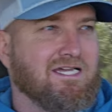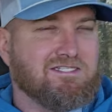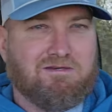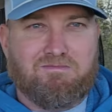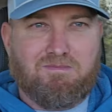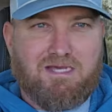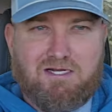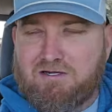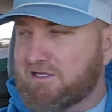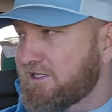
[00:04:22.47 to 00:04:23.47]
got something
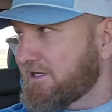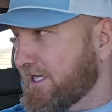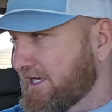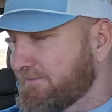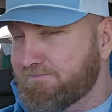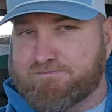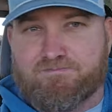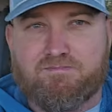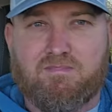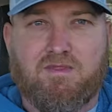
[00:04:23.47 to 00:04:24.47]
better to look at.
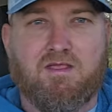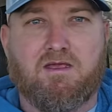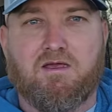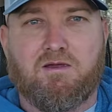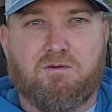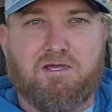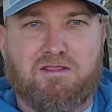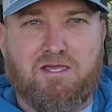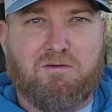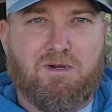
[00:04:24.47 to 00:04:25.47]
What do
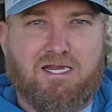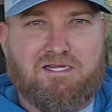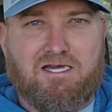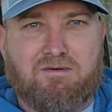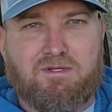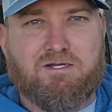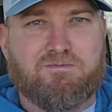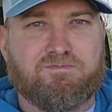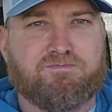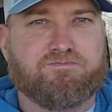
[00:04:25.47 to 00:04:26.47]
you think about it, Domino?